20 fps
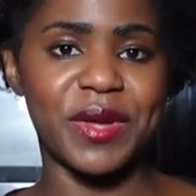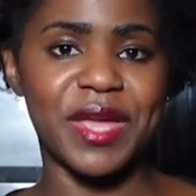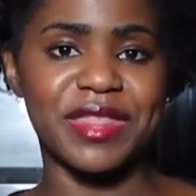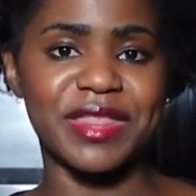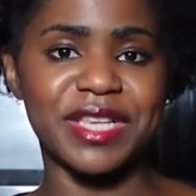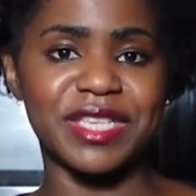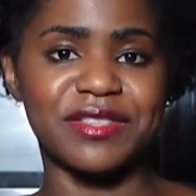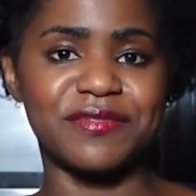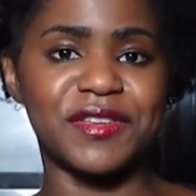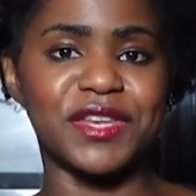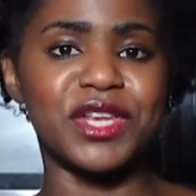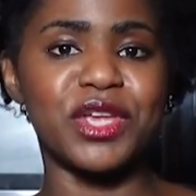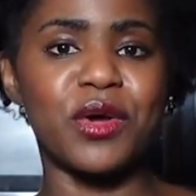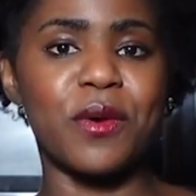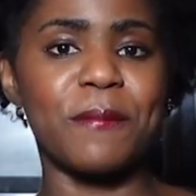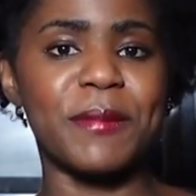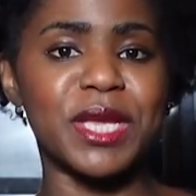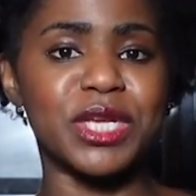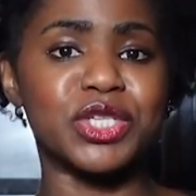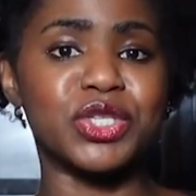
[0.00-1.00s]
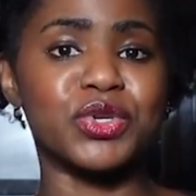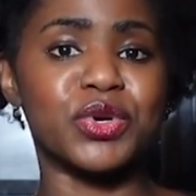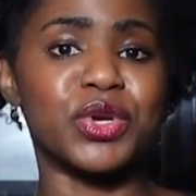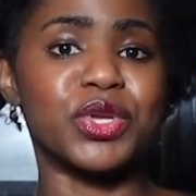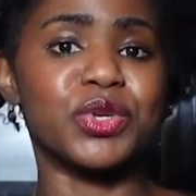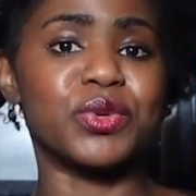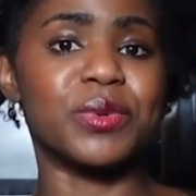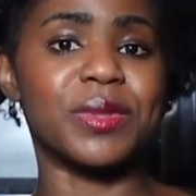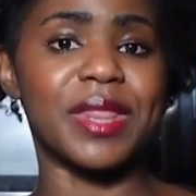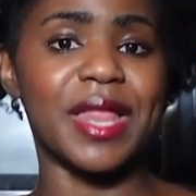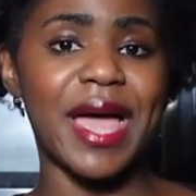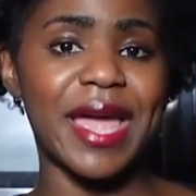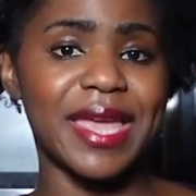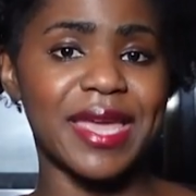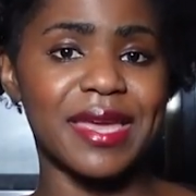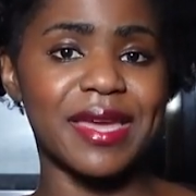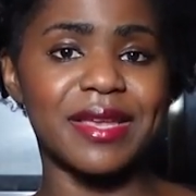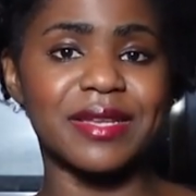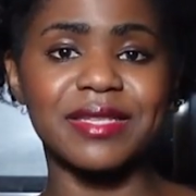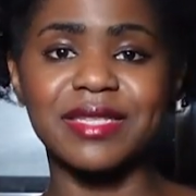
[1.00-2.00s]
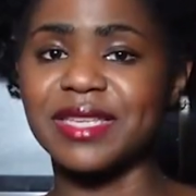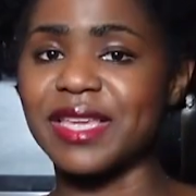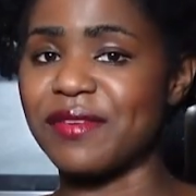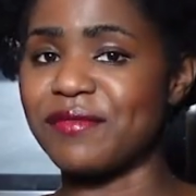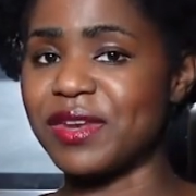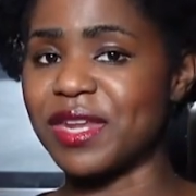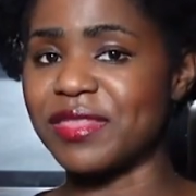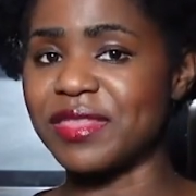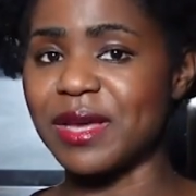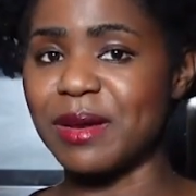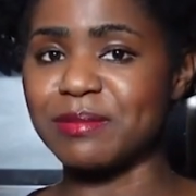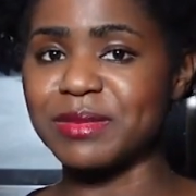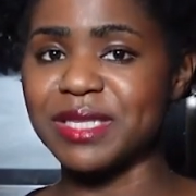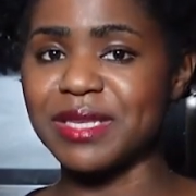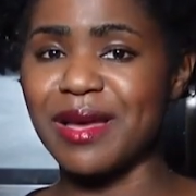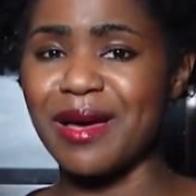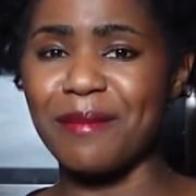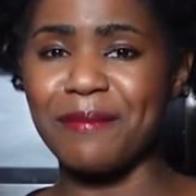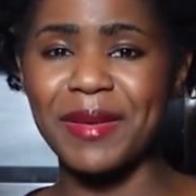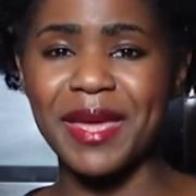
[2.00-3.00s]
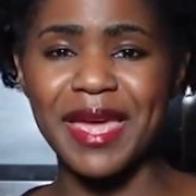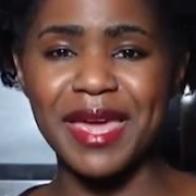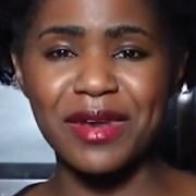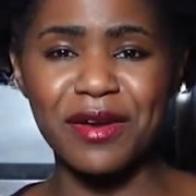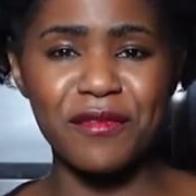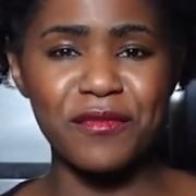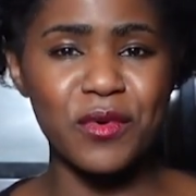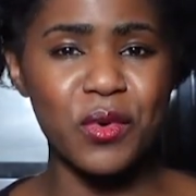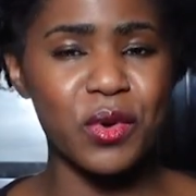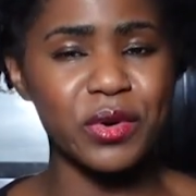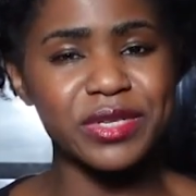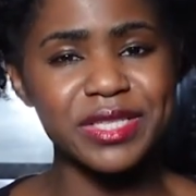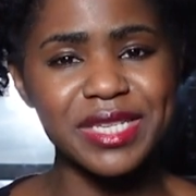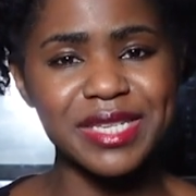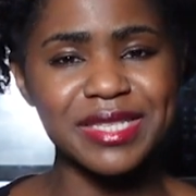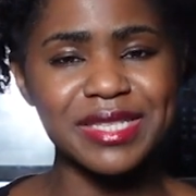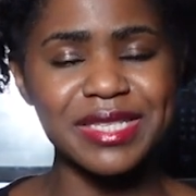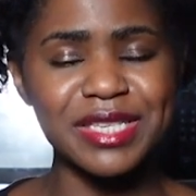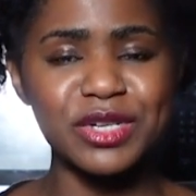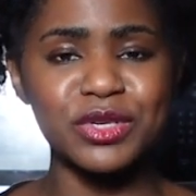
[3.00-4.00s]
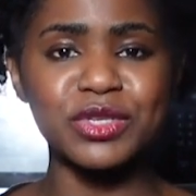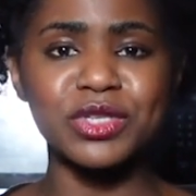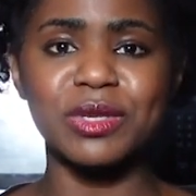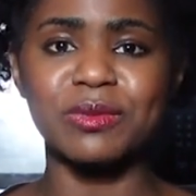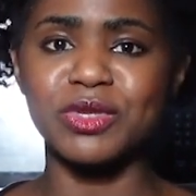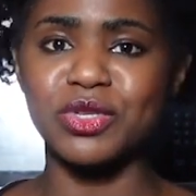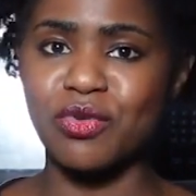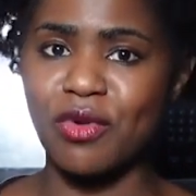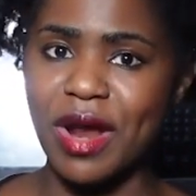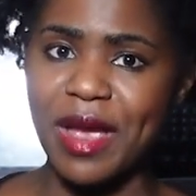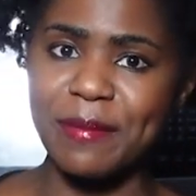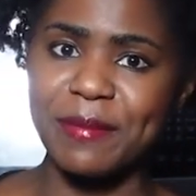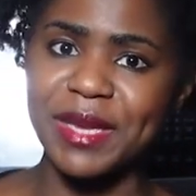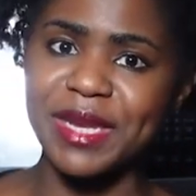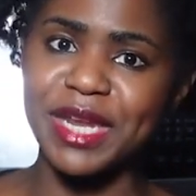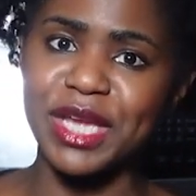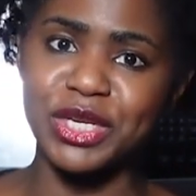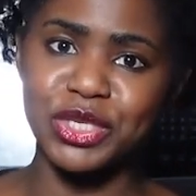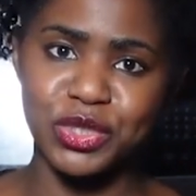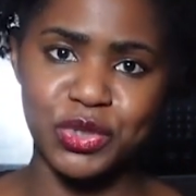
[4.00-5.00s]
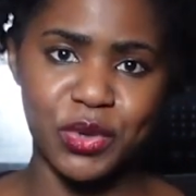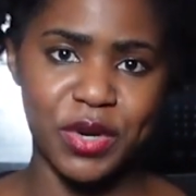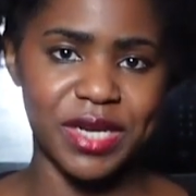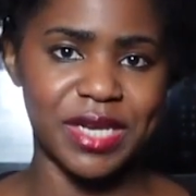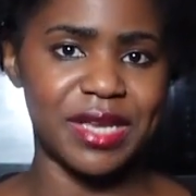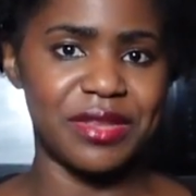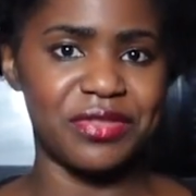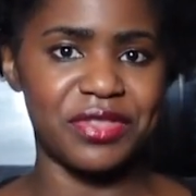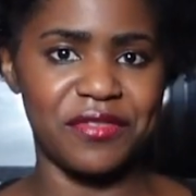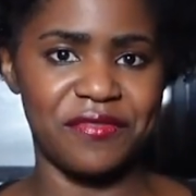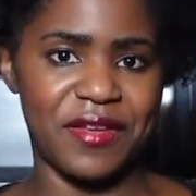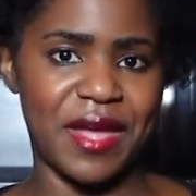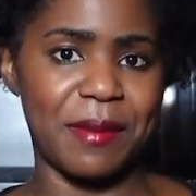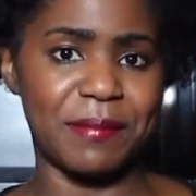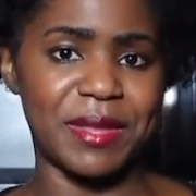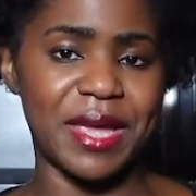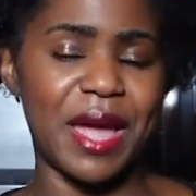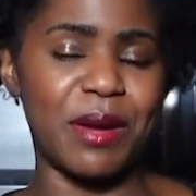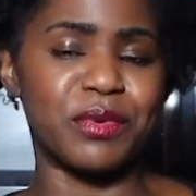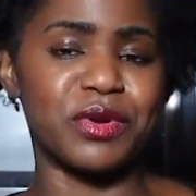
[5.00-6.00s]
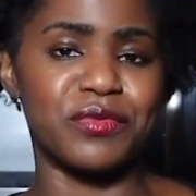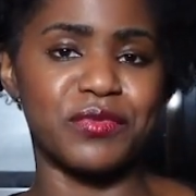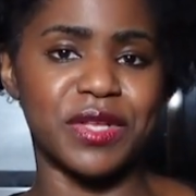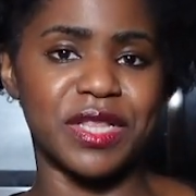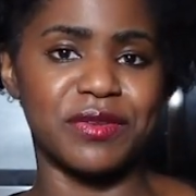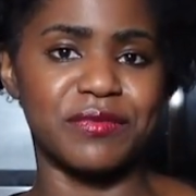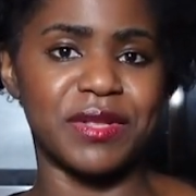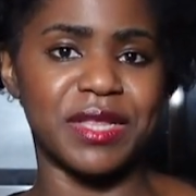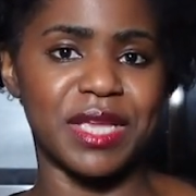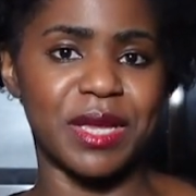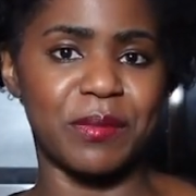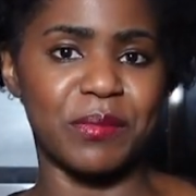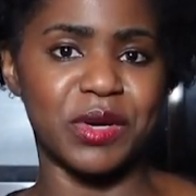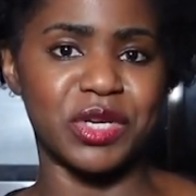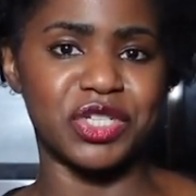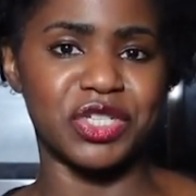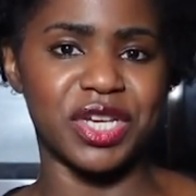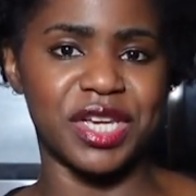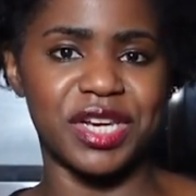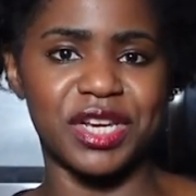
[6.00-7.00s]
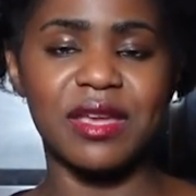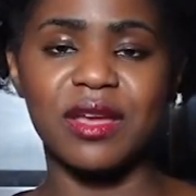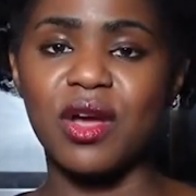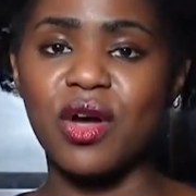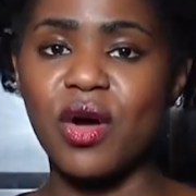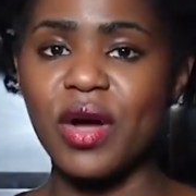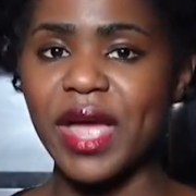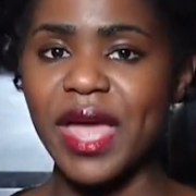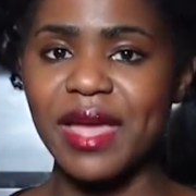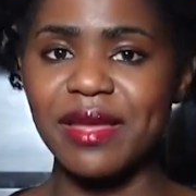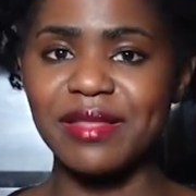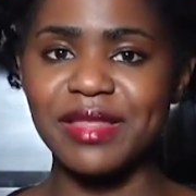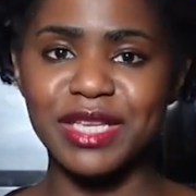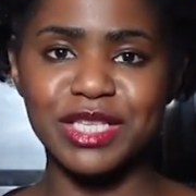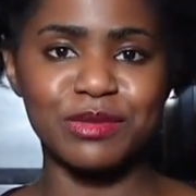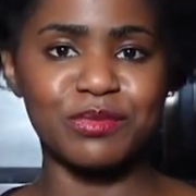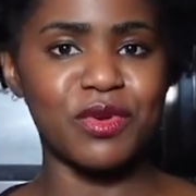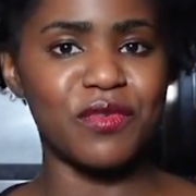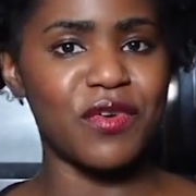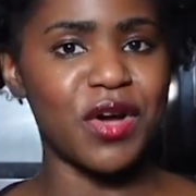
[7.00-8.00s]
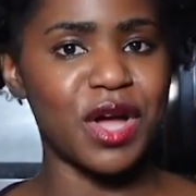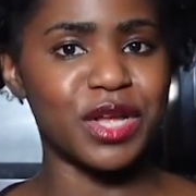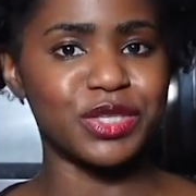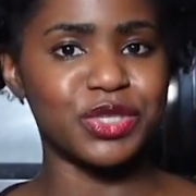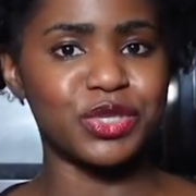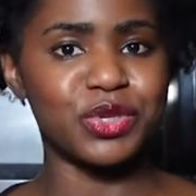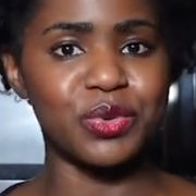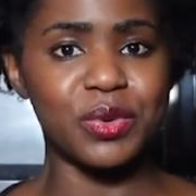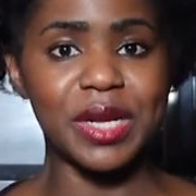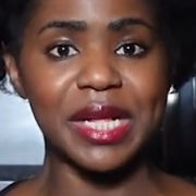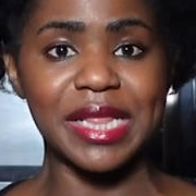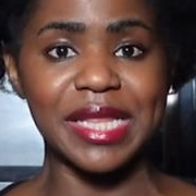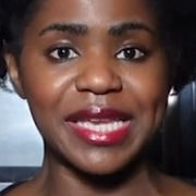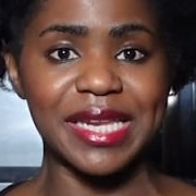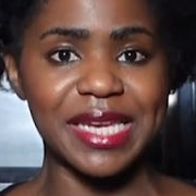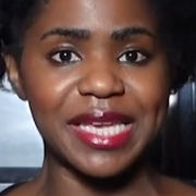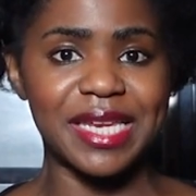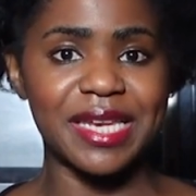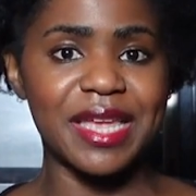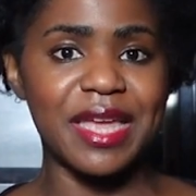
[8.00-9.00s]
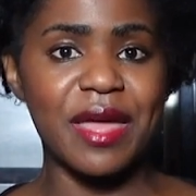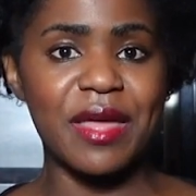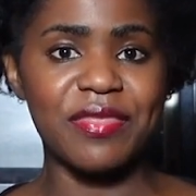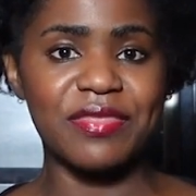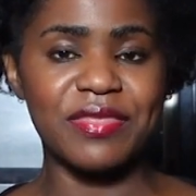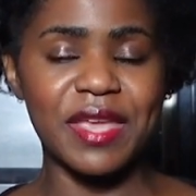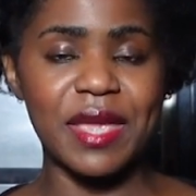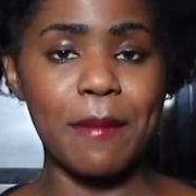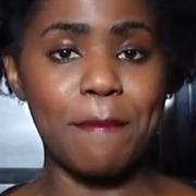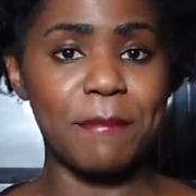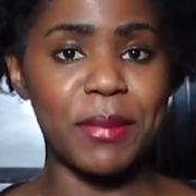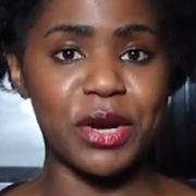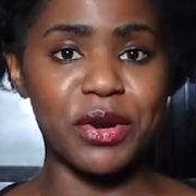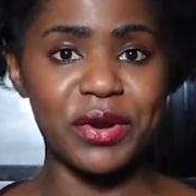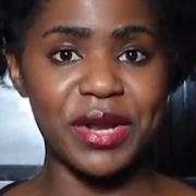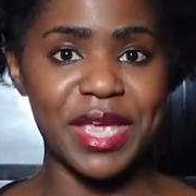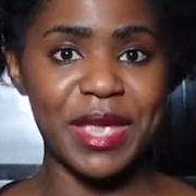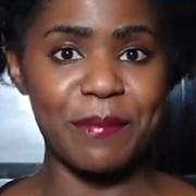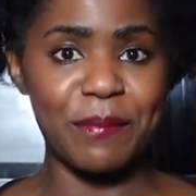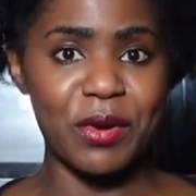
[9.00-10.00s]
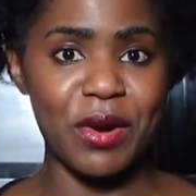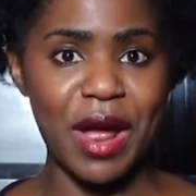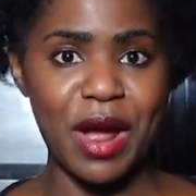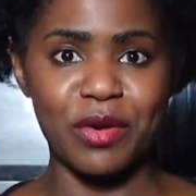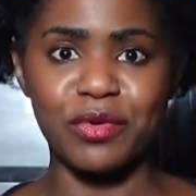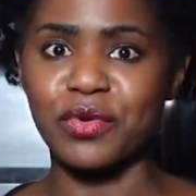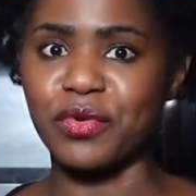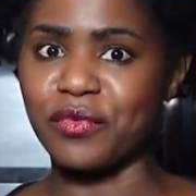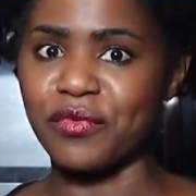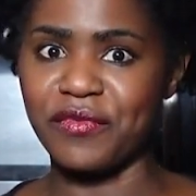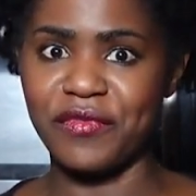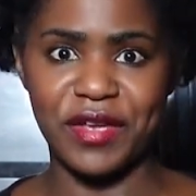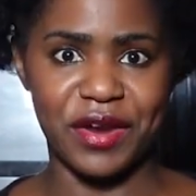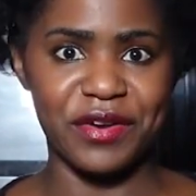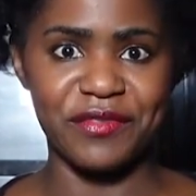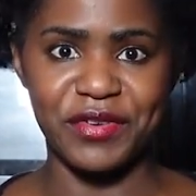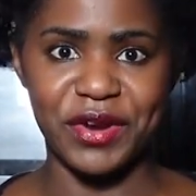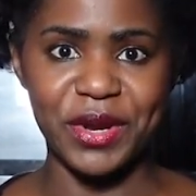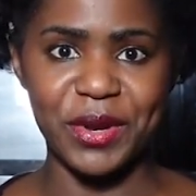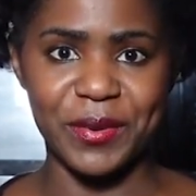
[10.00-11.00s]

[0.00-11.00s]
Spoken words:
in this video, make sure you like it, give it a thumbs up, and of course consider subscribing and joining the family. I would really, really appreciate it. Okay, let's move on to cleaning the butter keeper out very, very